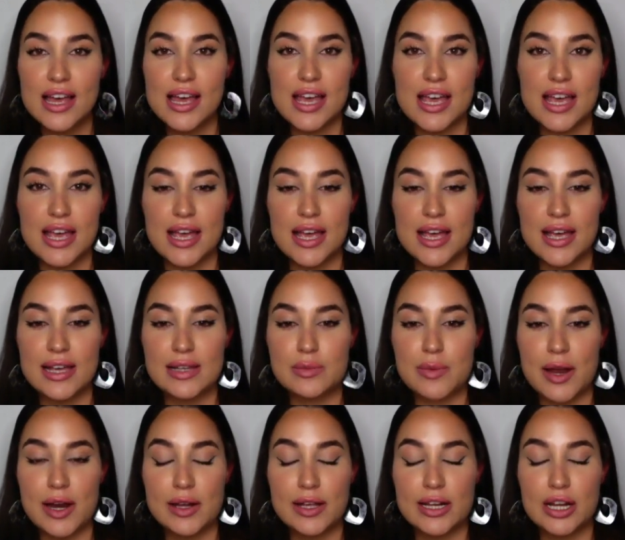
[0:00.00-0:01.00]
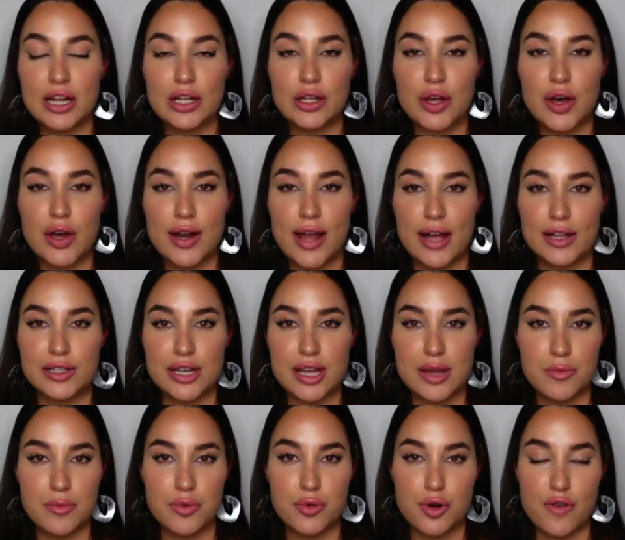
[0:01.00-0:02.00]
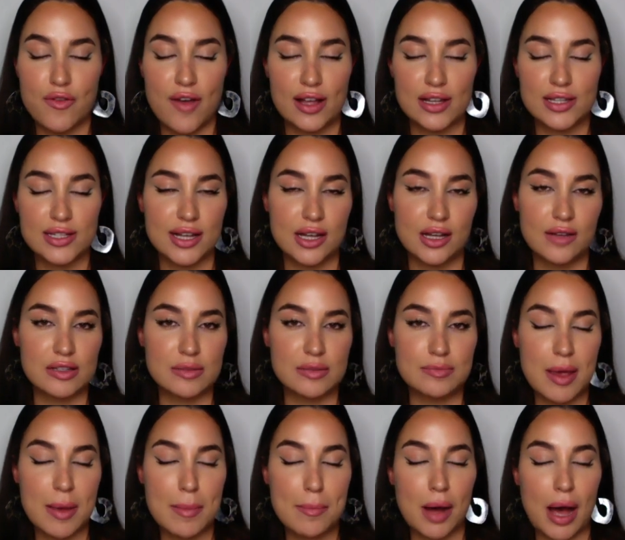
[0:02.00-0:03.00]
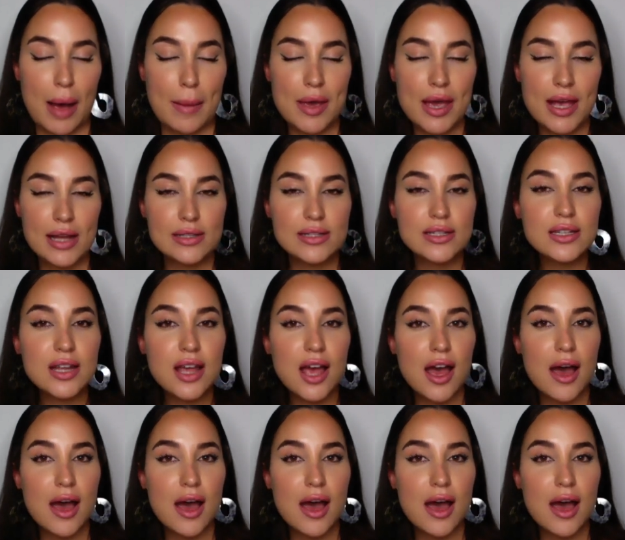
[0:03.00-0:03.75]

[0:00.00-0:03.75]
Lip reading: is we're going to learn how to improve ourselves bit by bit